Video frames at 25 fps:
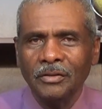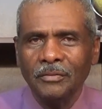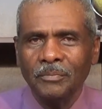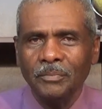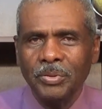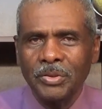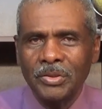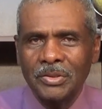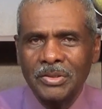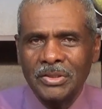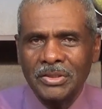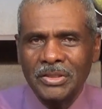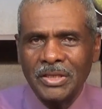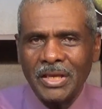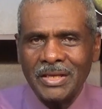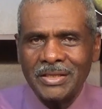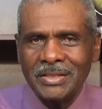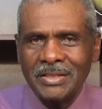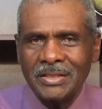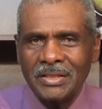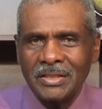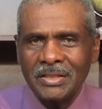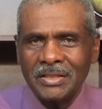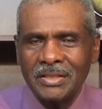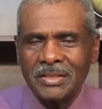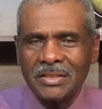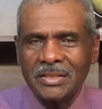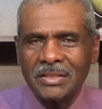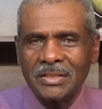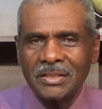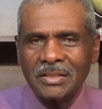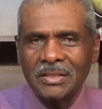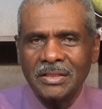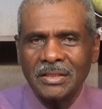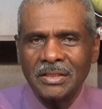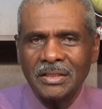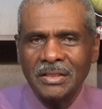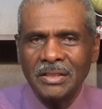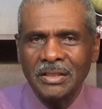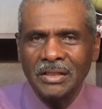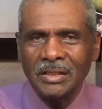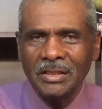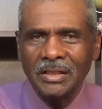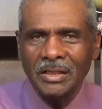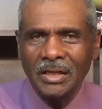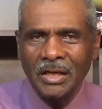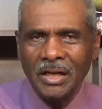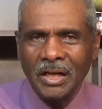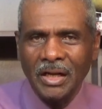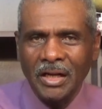possesses
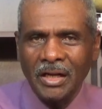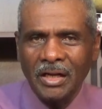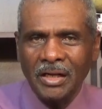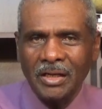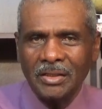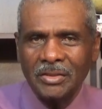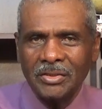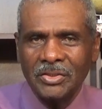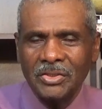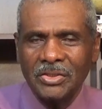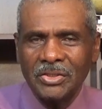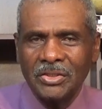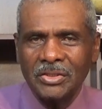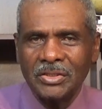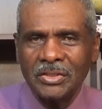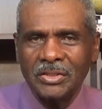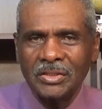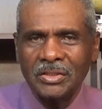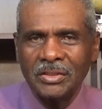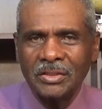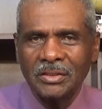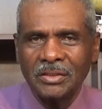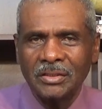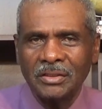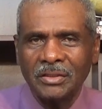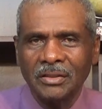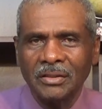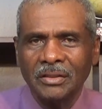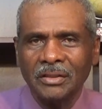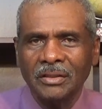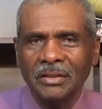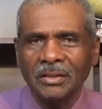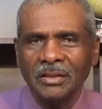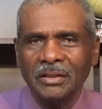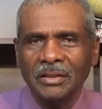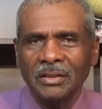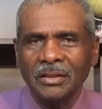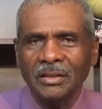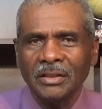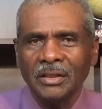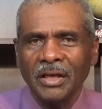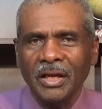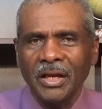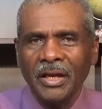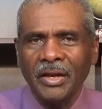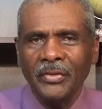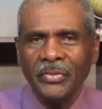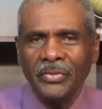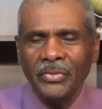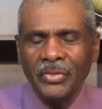us
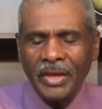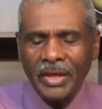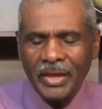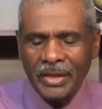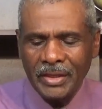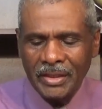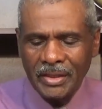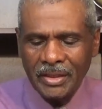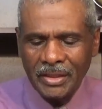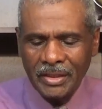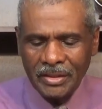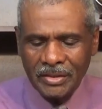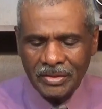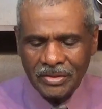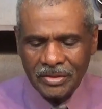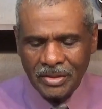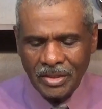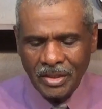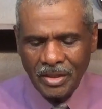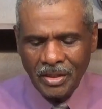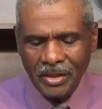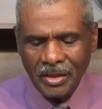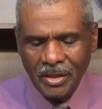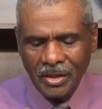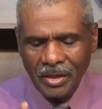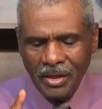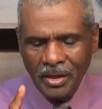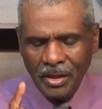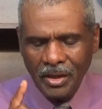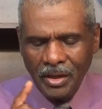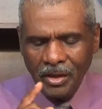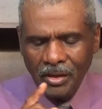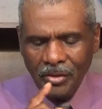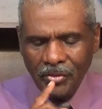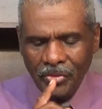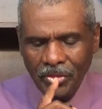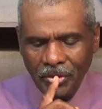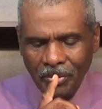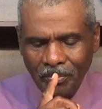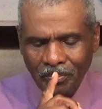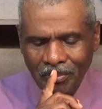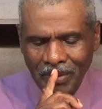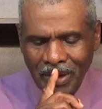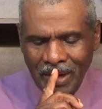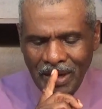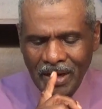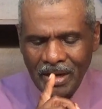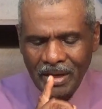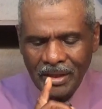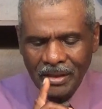and that is the
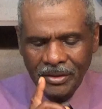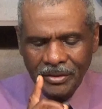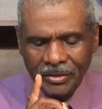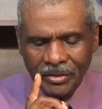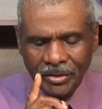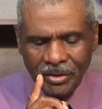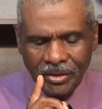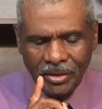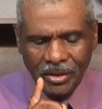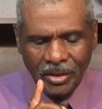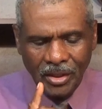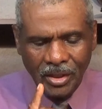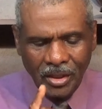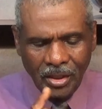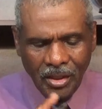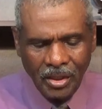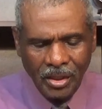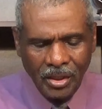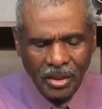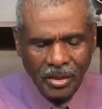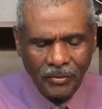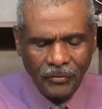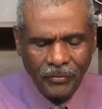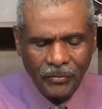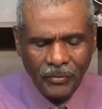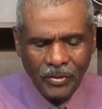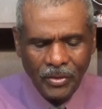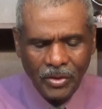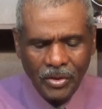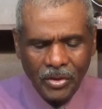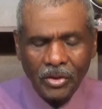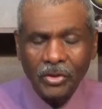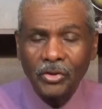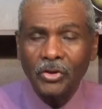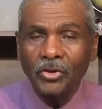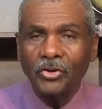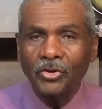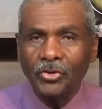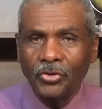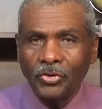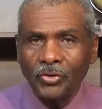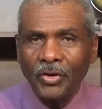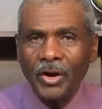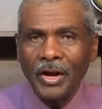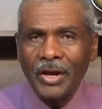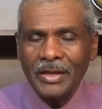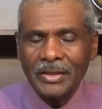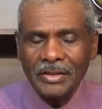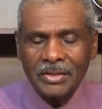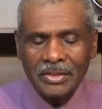mind of
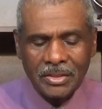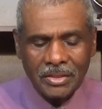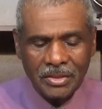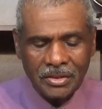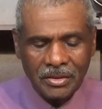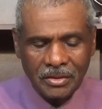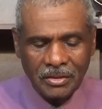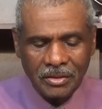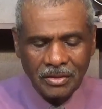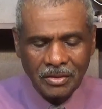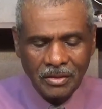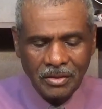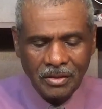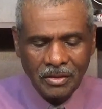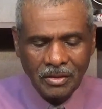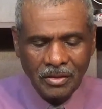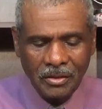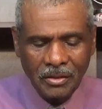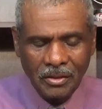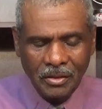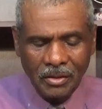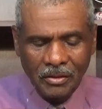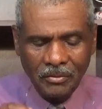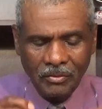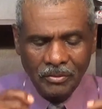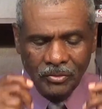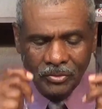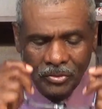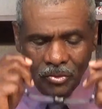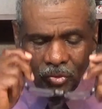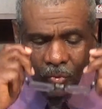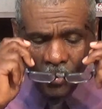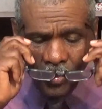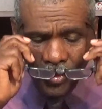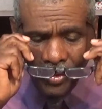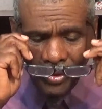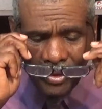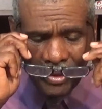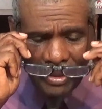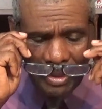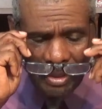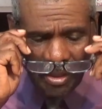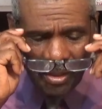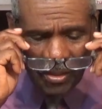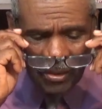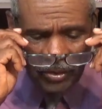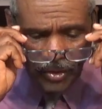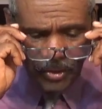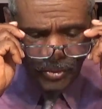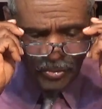Christ. The Word of
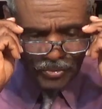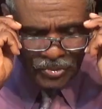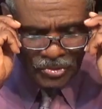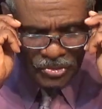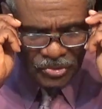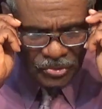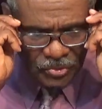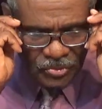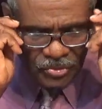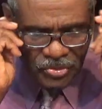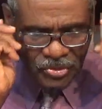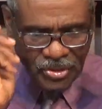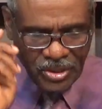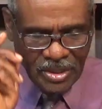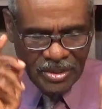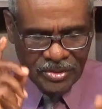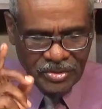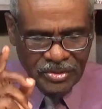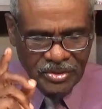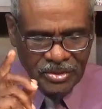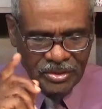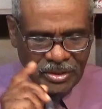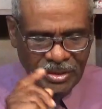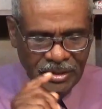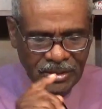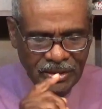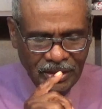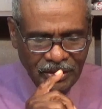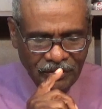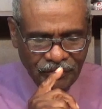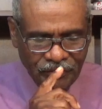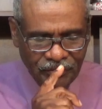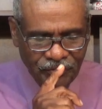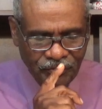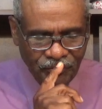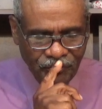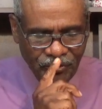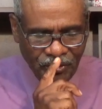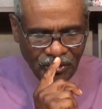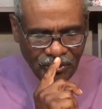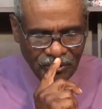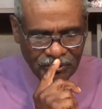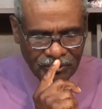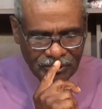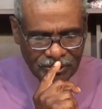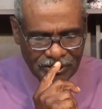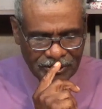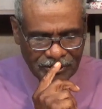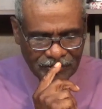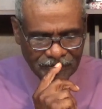God also says in the 11th
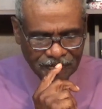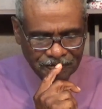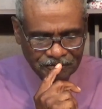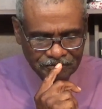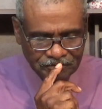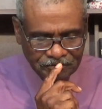verse,